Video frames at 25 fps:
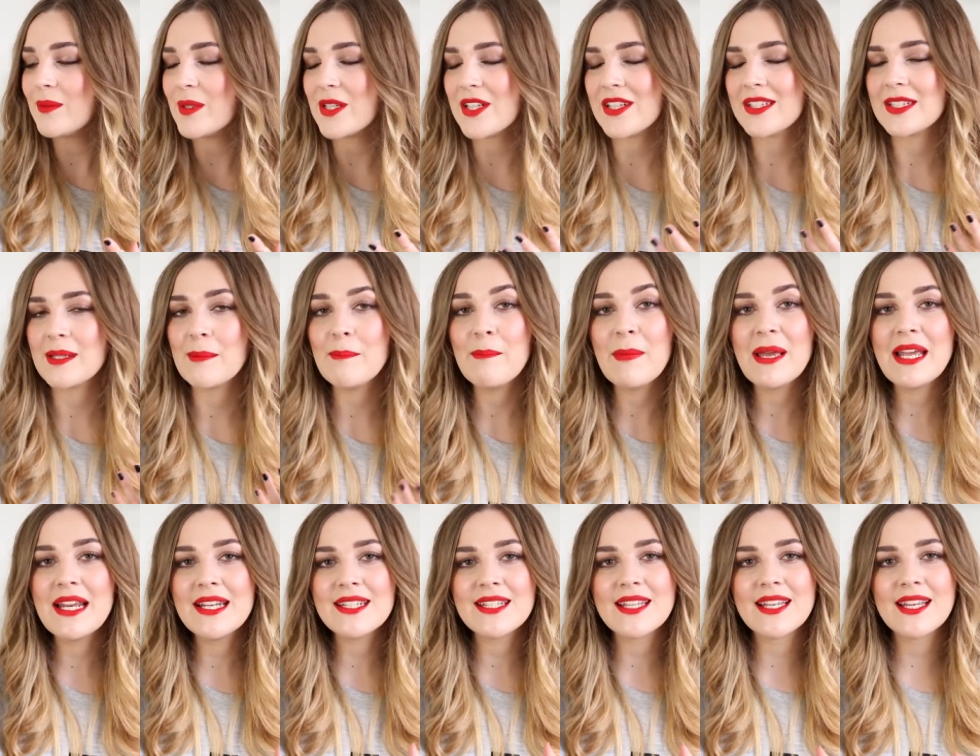which is
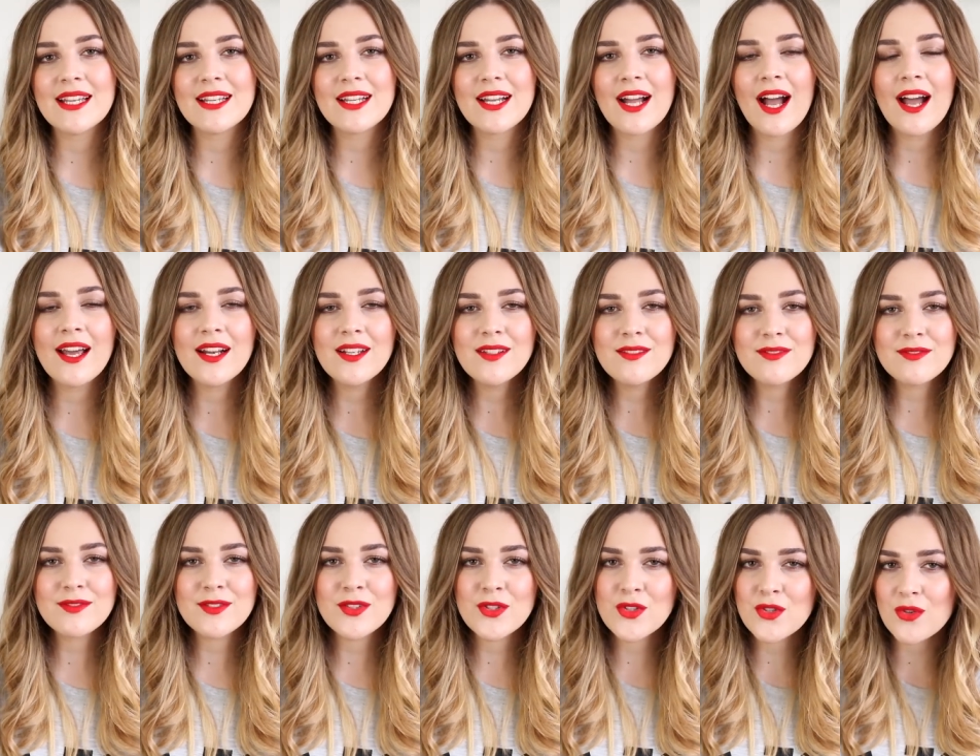amazing, kind of
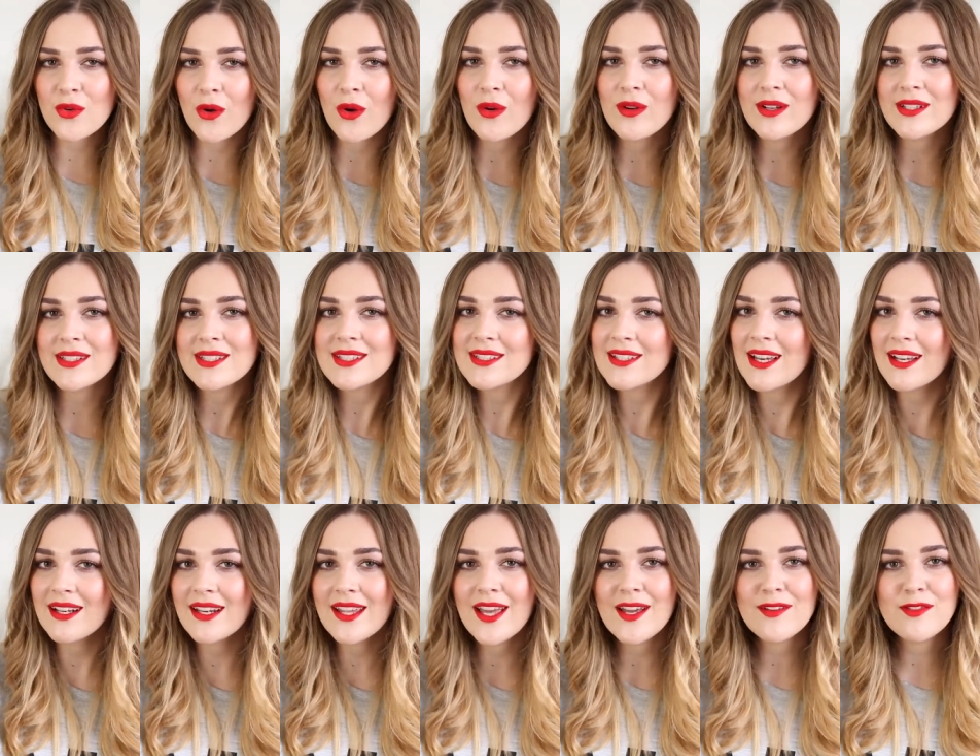strong and
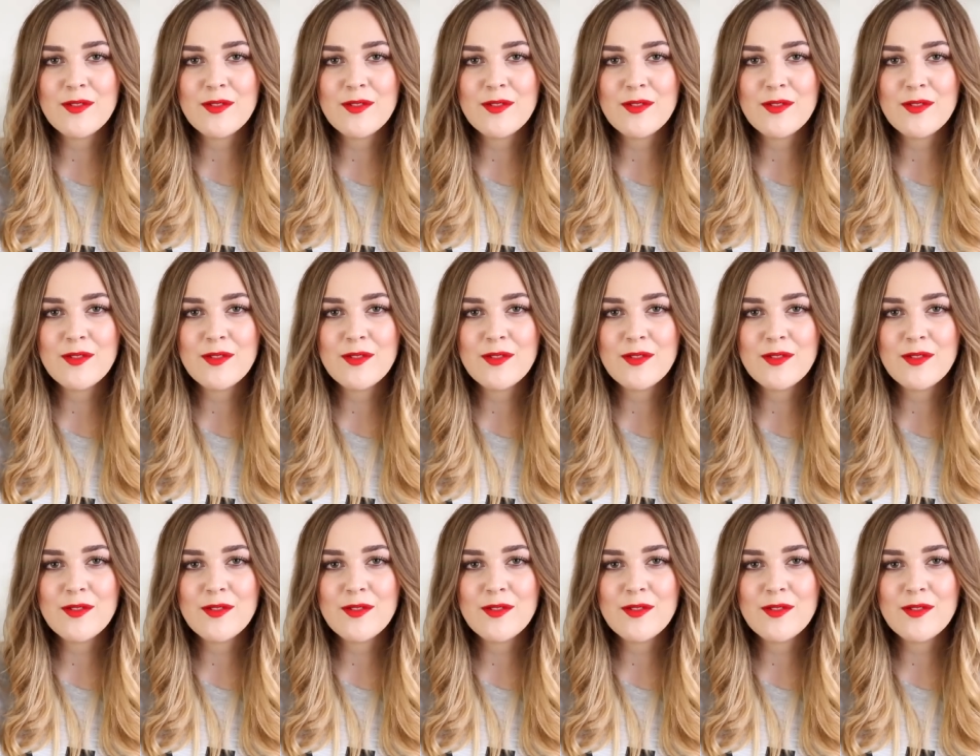slightly